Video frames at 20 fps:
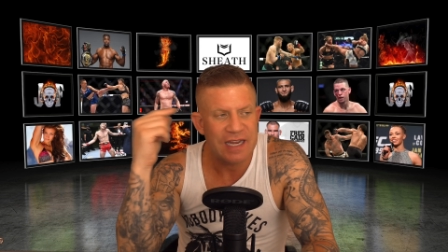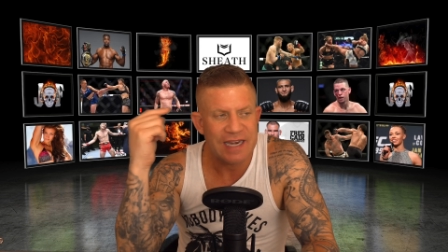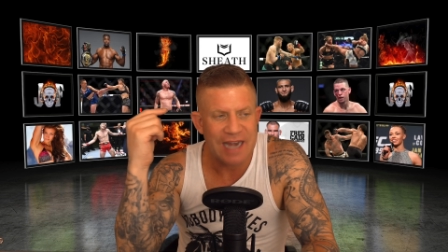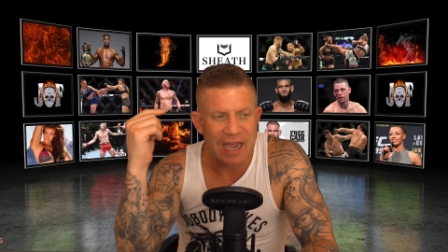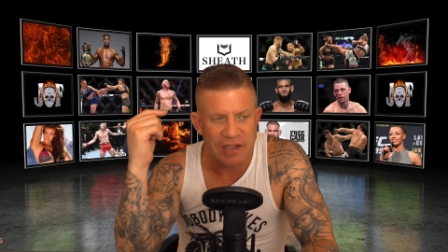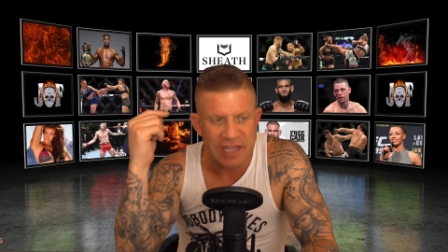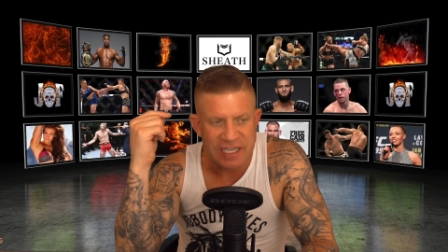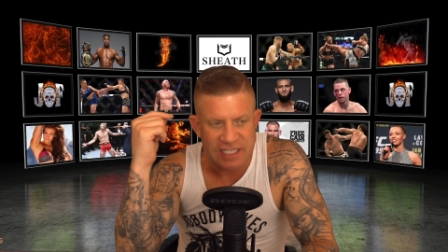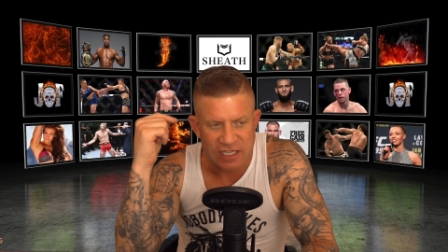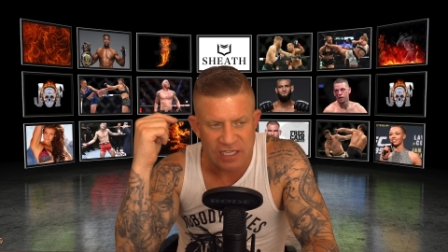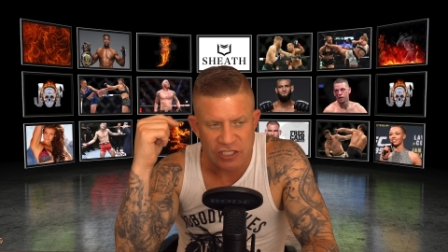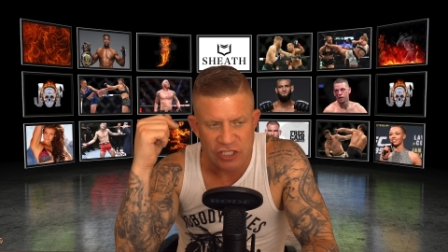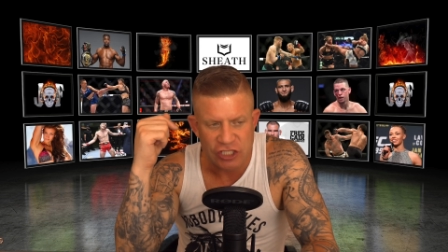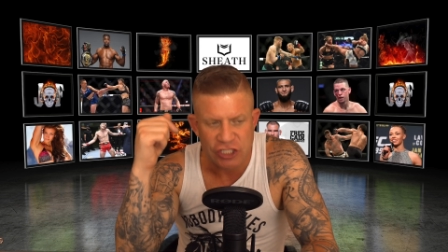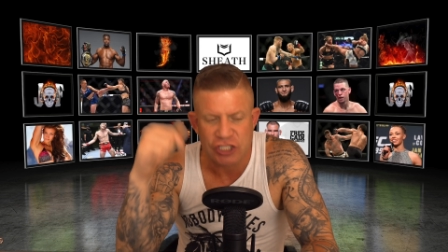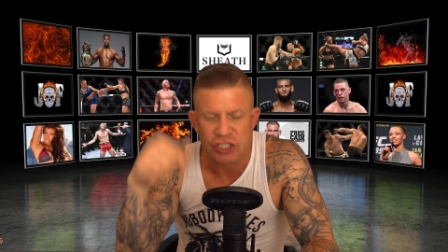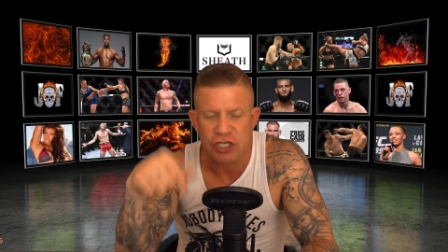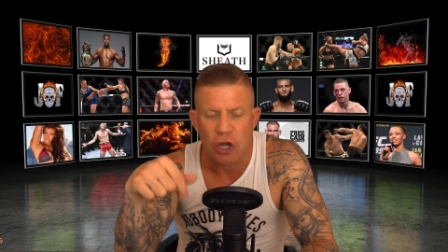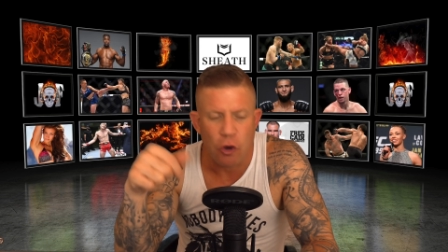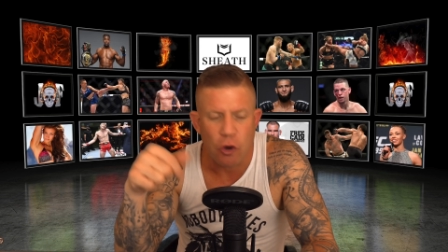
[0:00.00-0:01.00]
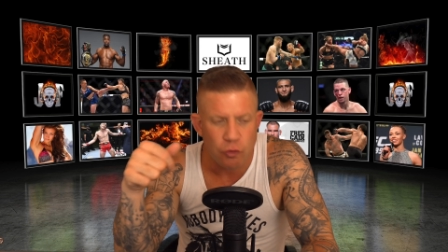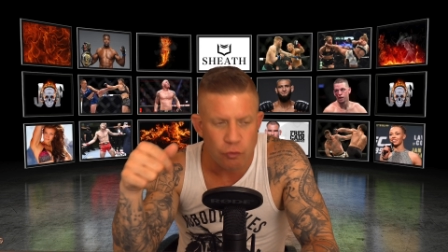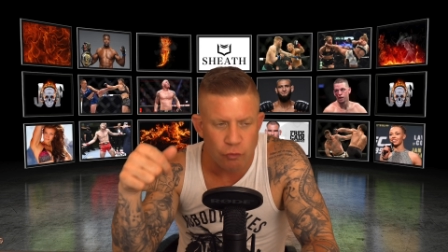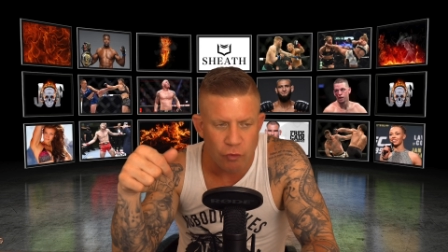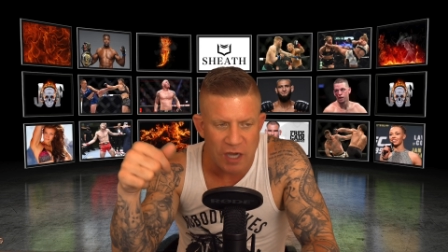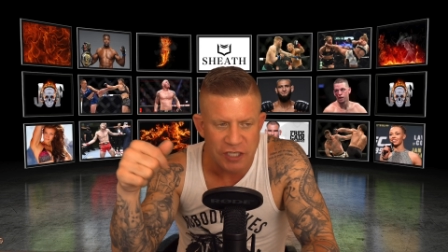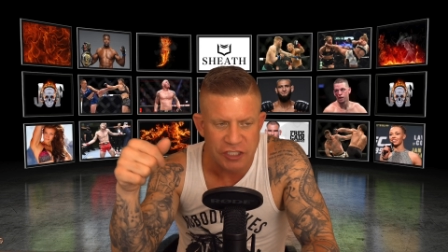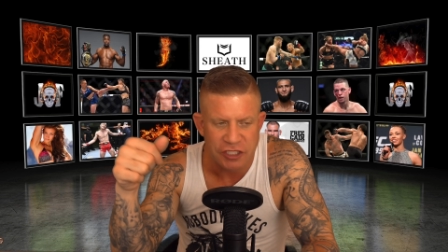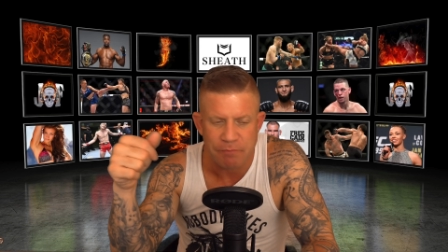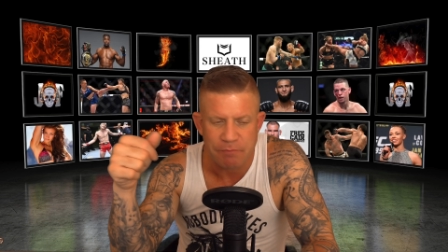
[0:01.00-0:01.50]
Now he's a stone
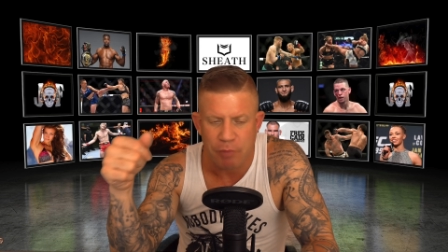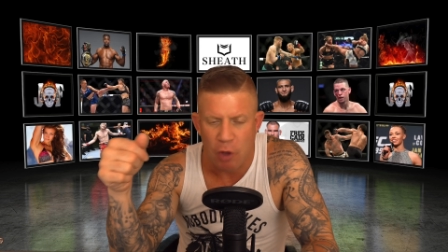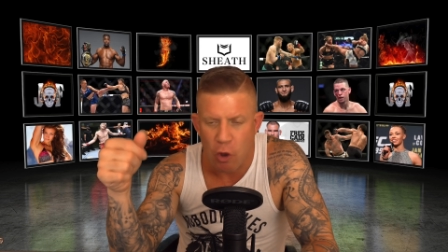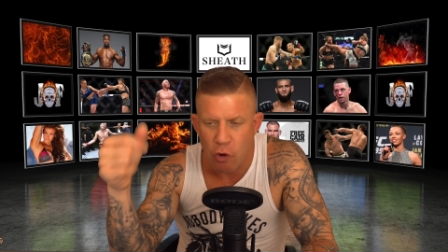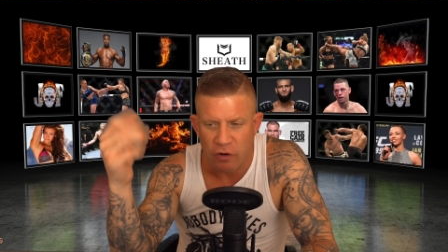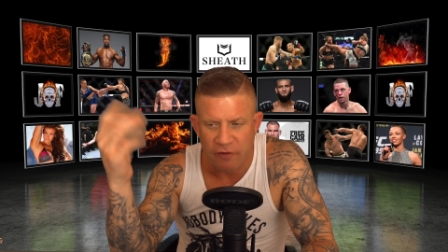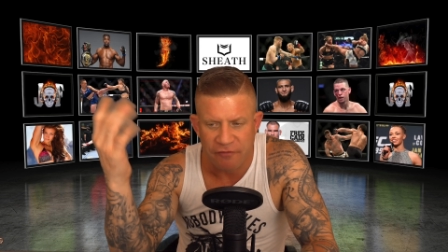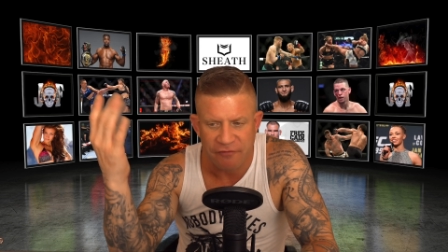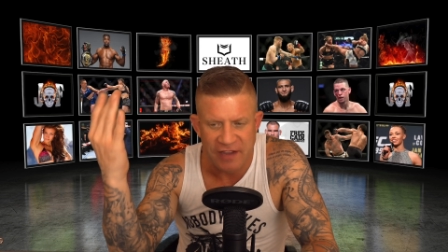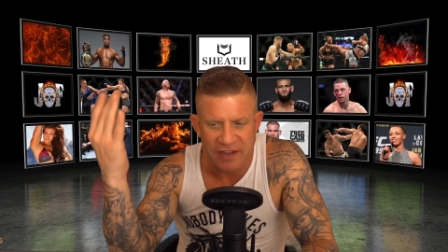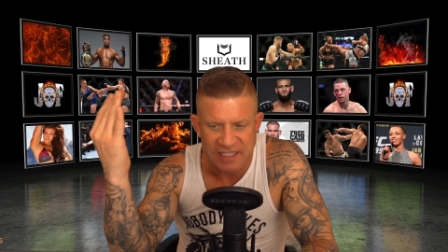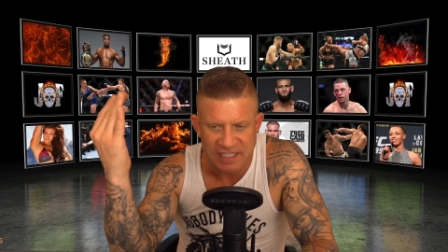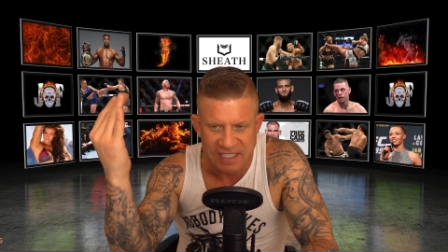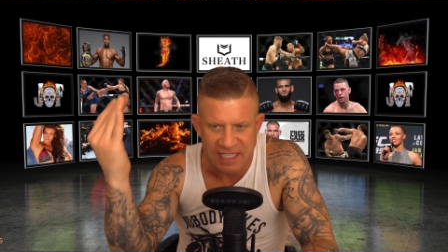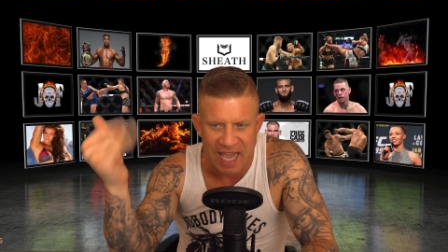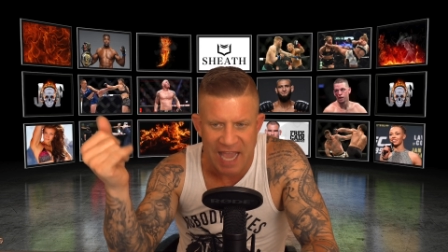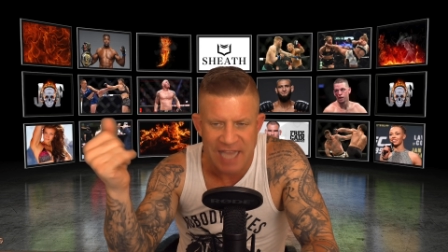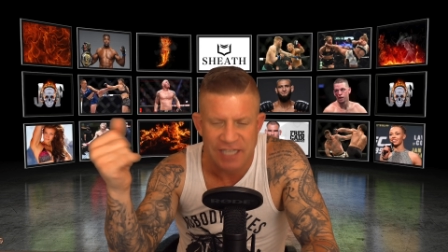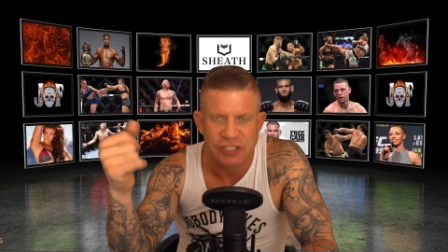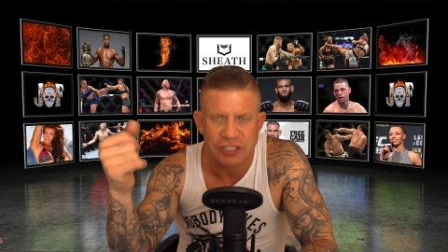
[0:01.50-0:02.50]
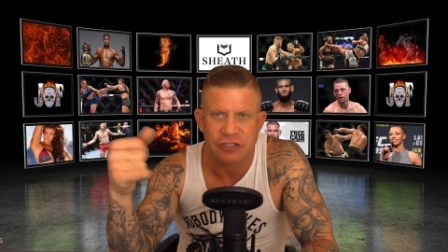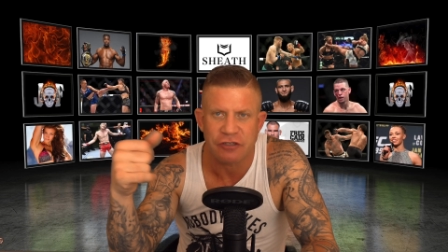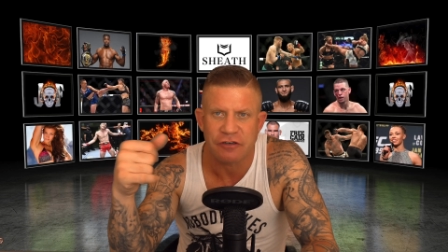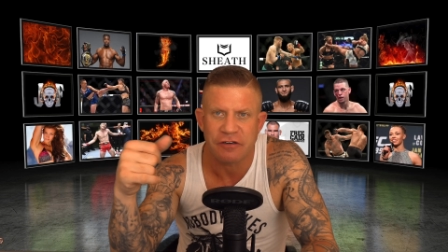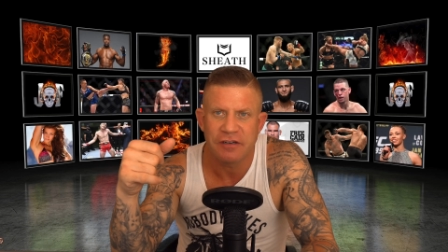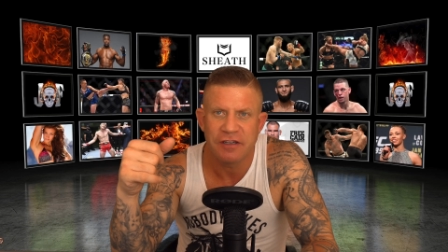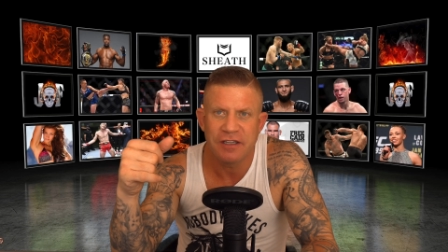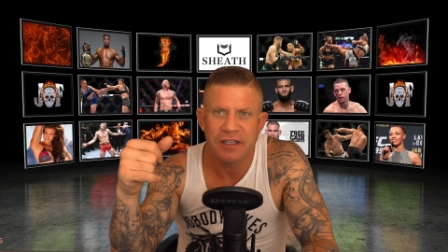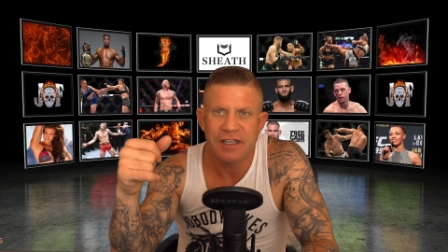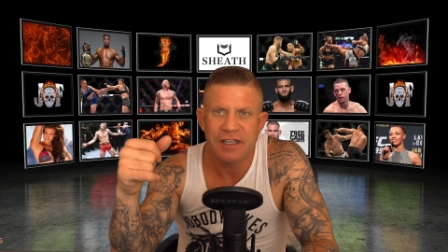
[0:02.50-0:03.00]
Russian poker face
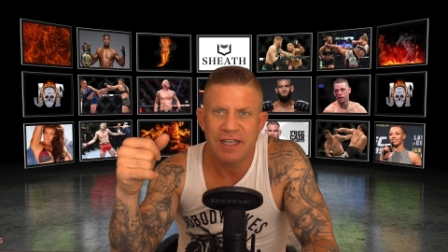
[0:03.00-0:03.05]
gangster,